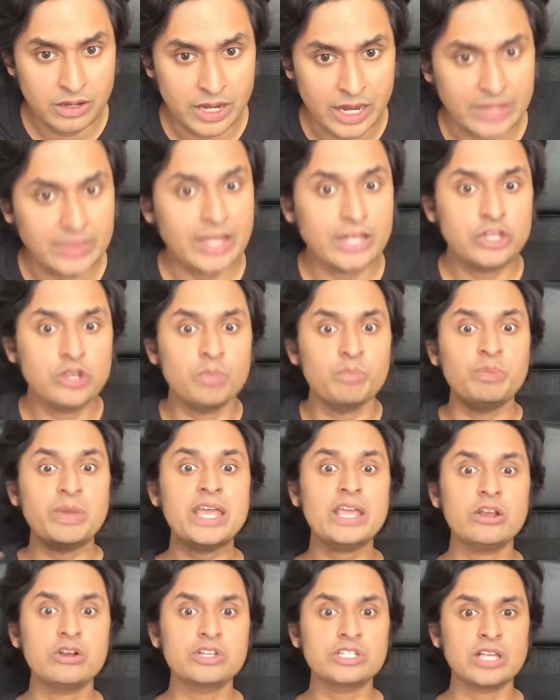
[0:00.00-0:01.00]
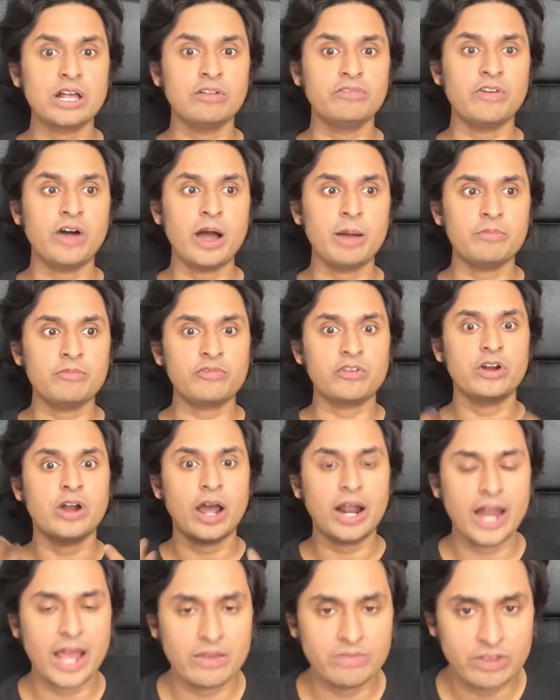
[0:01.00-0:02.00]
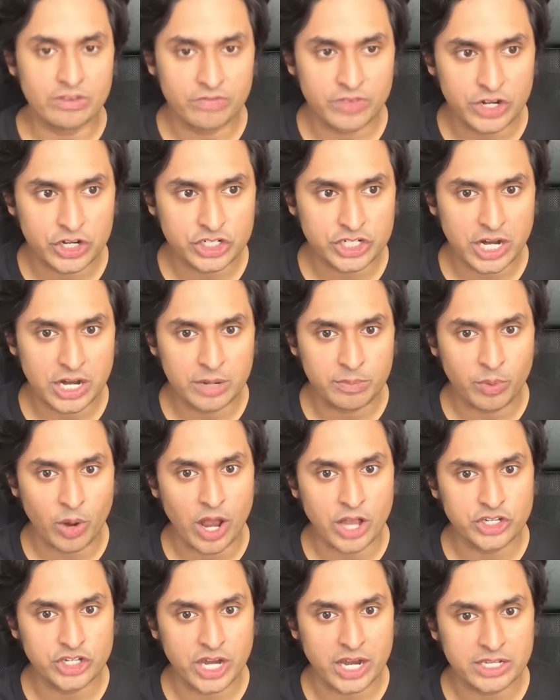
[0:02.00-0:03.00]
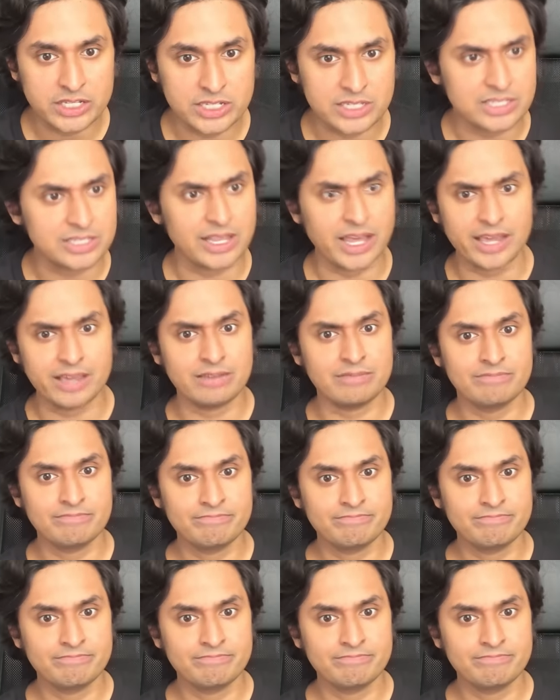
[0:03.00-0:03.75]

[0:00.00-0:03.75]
And then you beat yourself up for not having finished any projects. It's like,